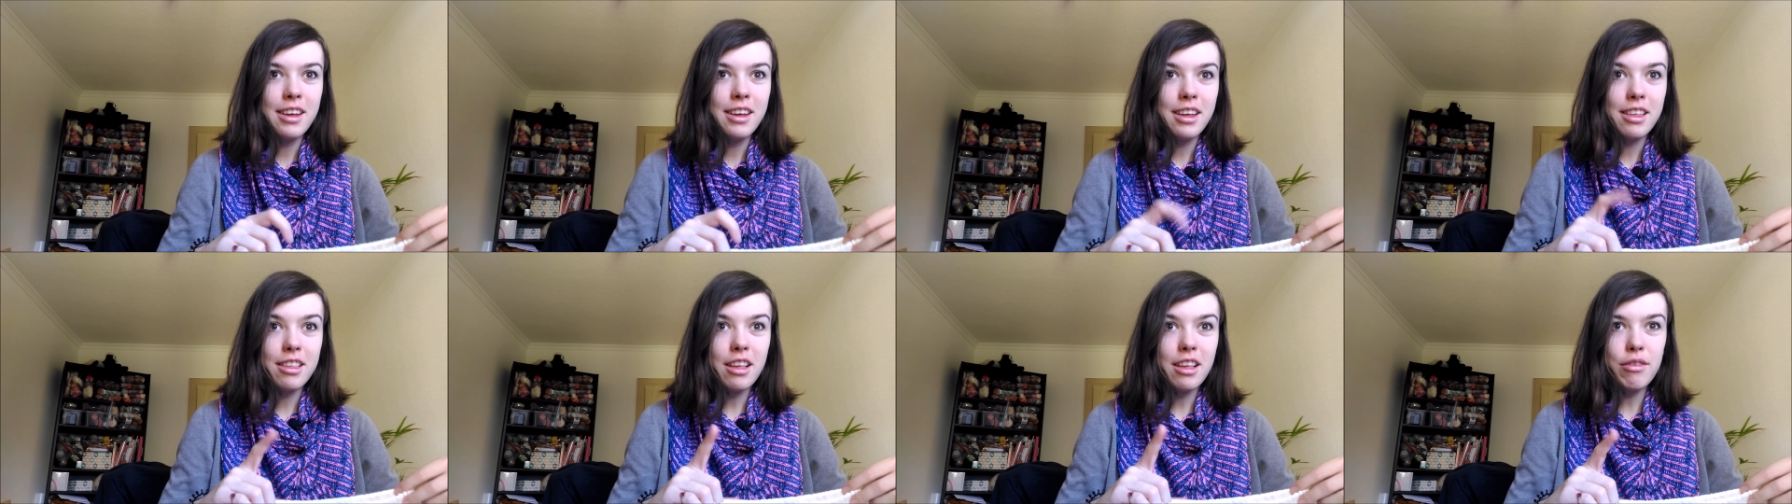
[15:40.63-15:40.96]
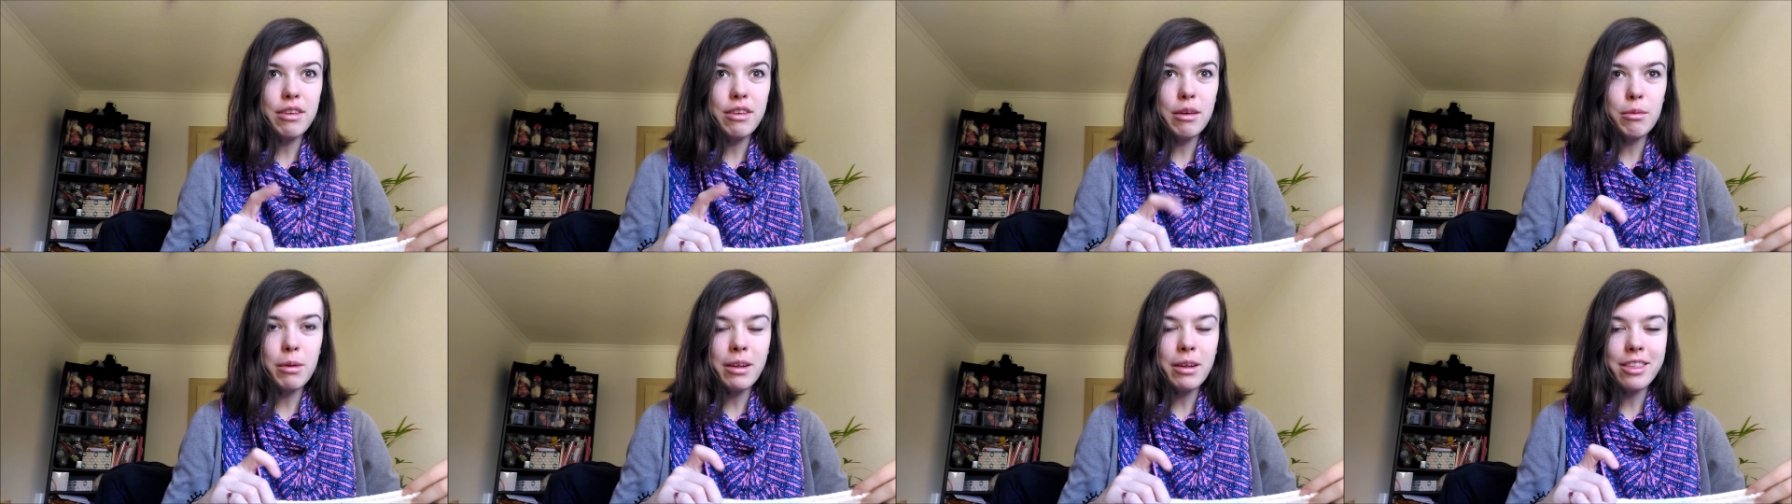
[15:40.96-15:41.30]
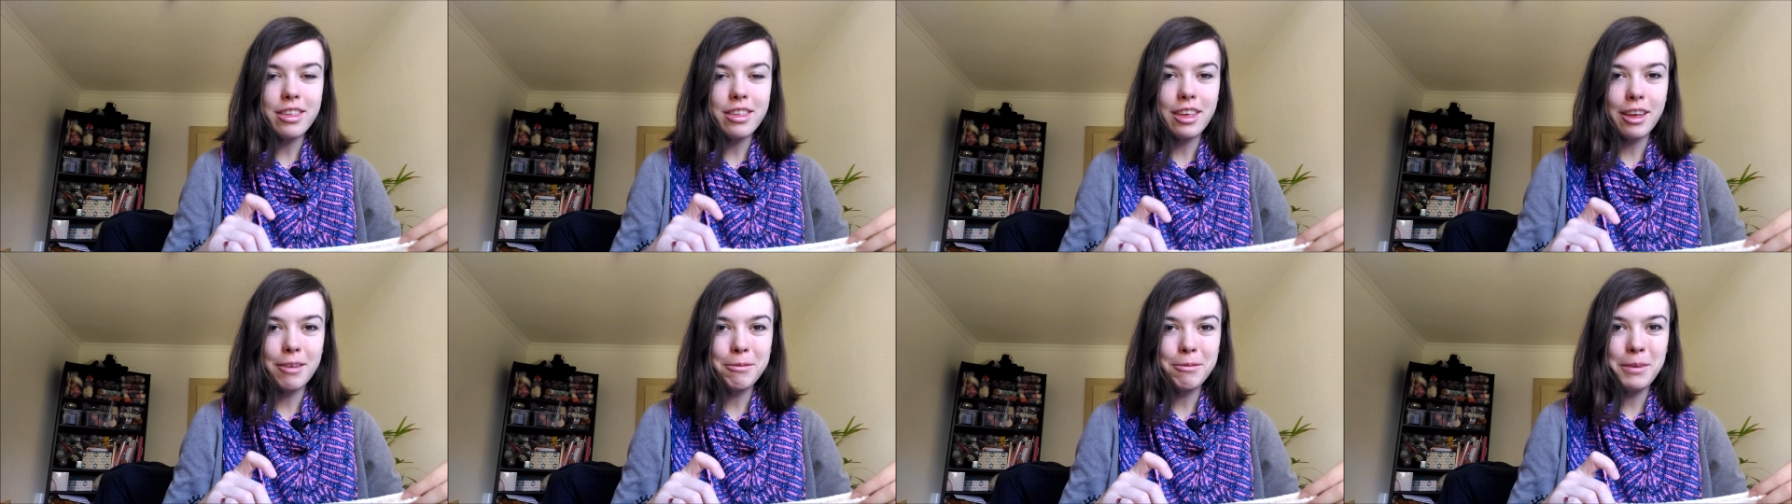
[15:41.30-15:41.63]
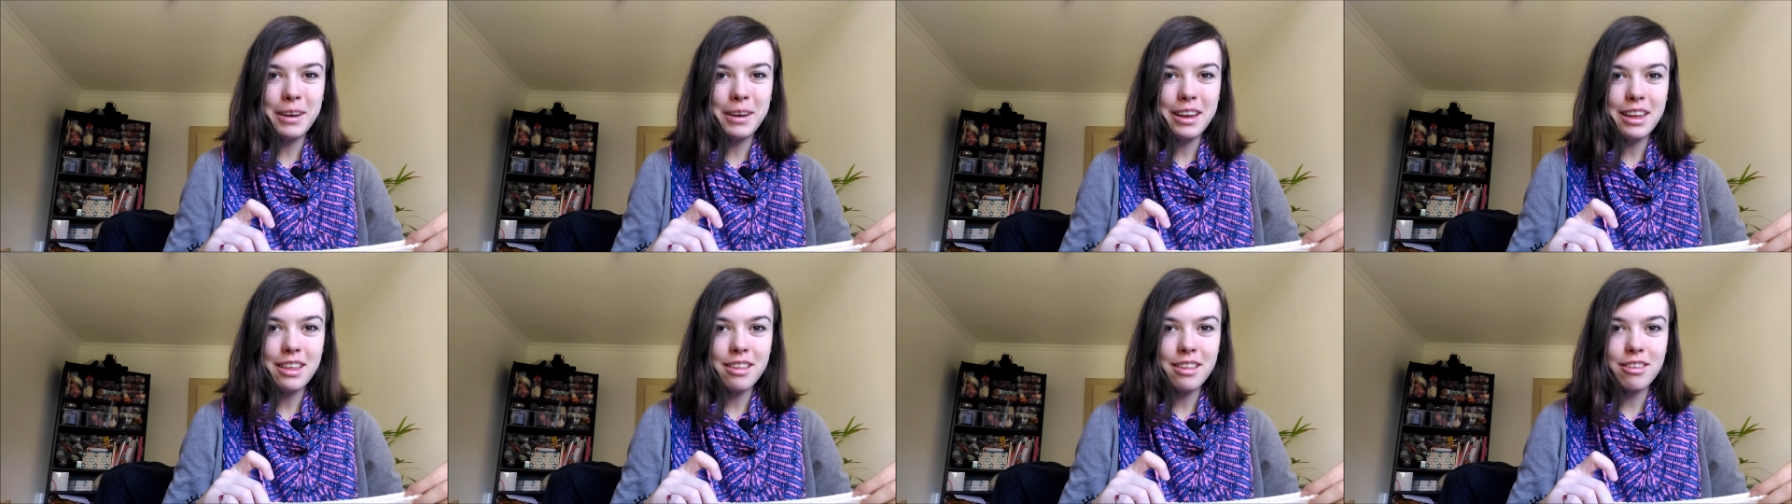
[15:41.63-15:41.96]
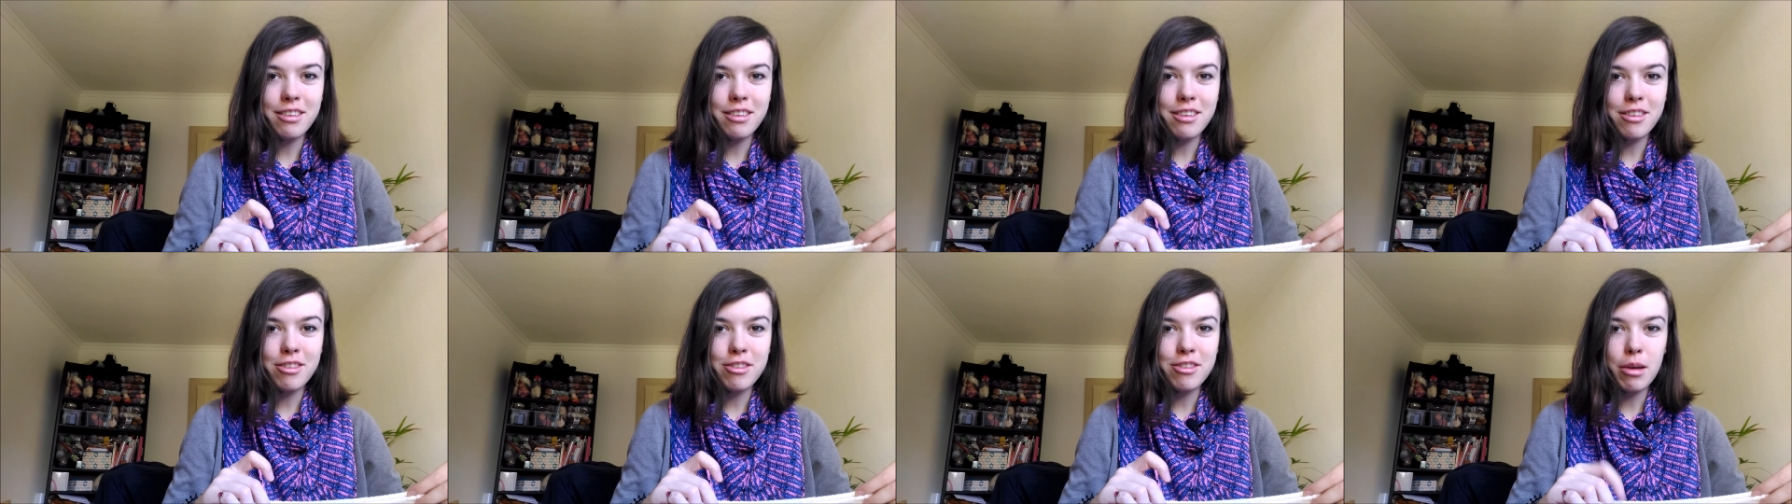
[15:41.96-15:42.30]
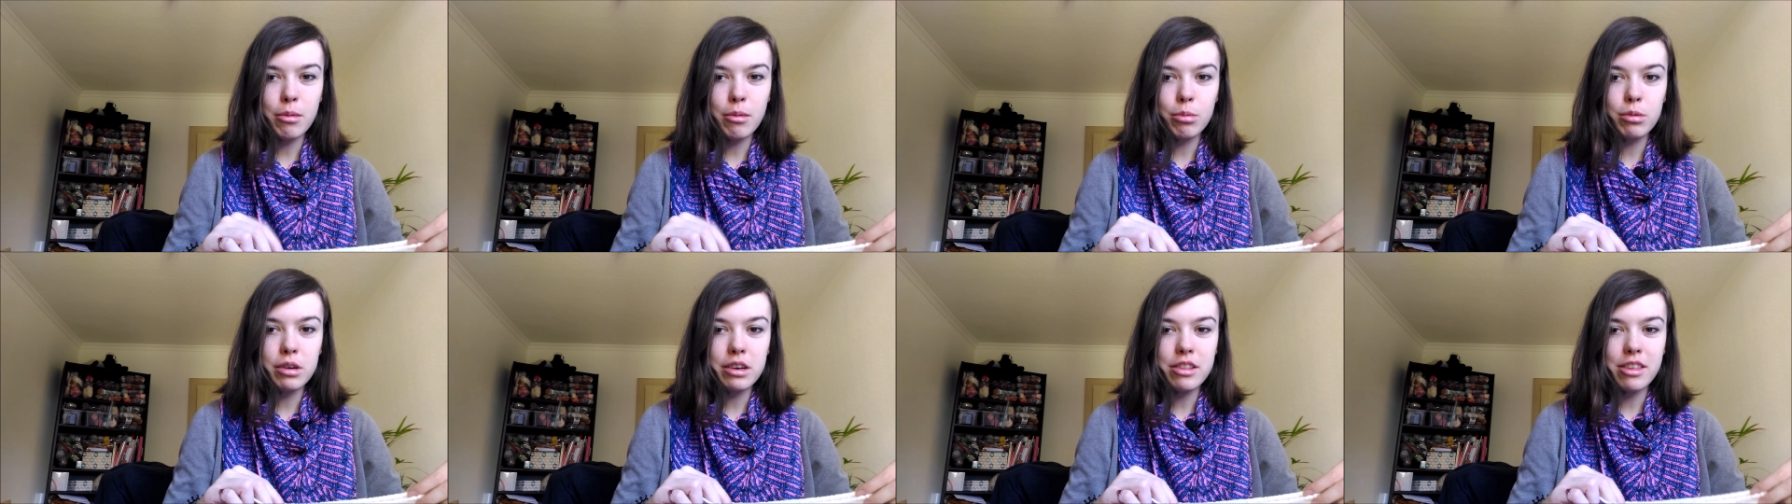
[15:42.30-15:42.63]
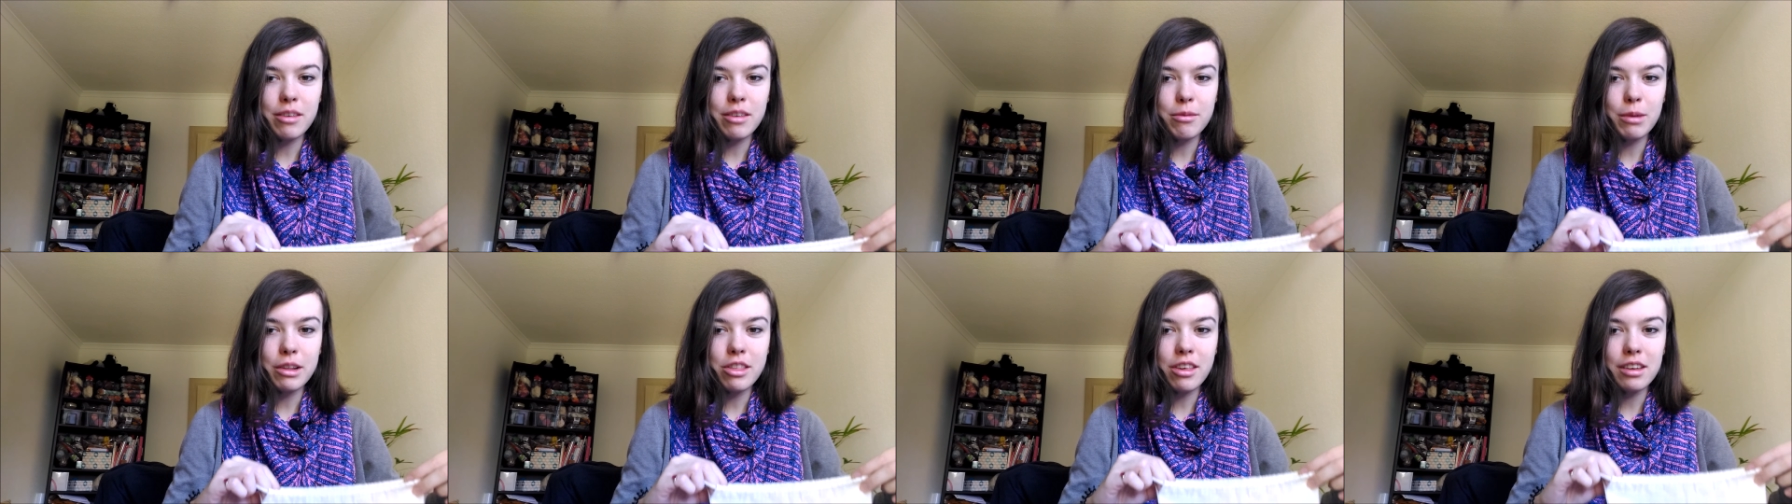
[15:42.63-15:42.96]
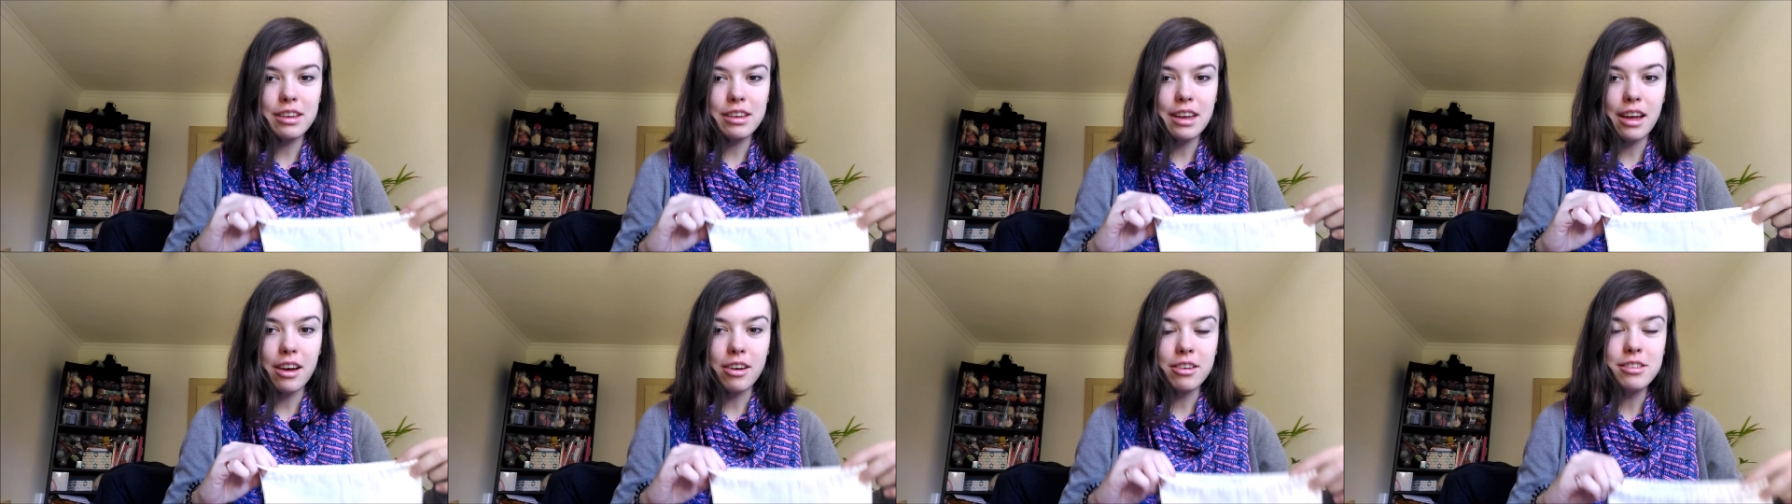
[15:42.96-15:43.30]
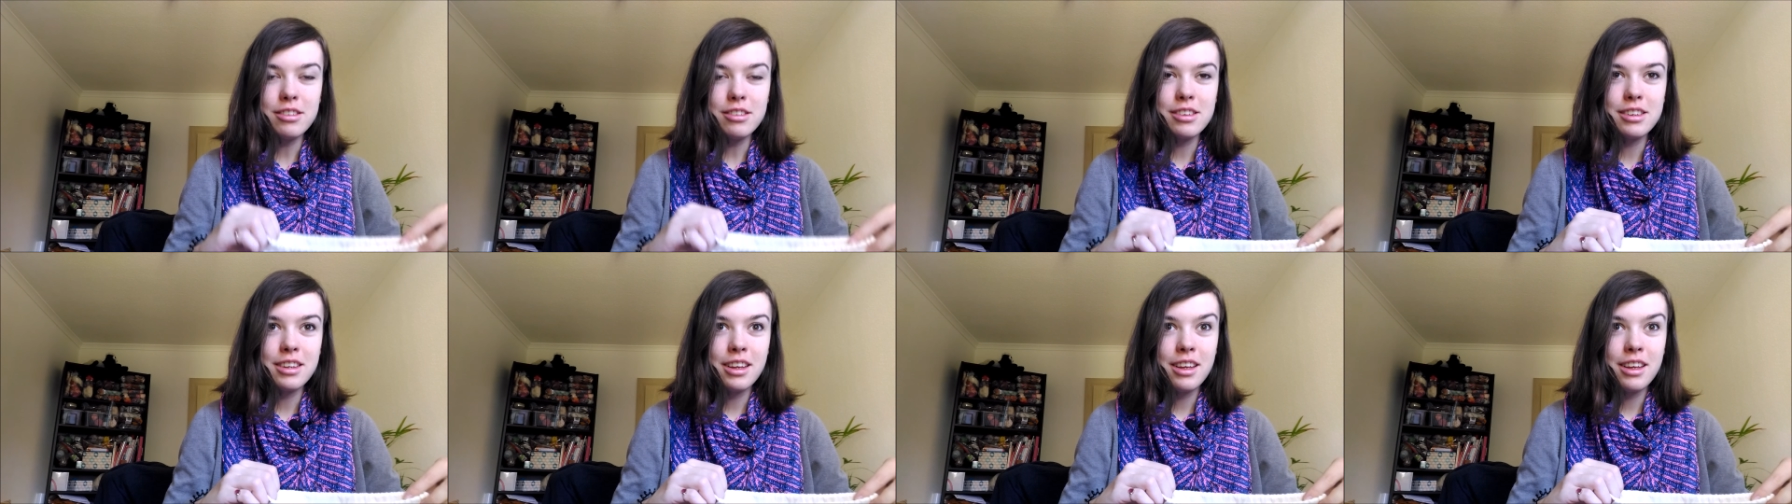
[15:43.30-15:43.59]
So if you're watching, please stop watch- watching now.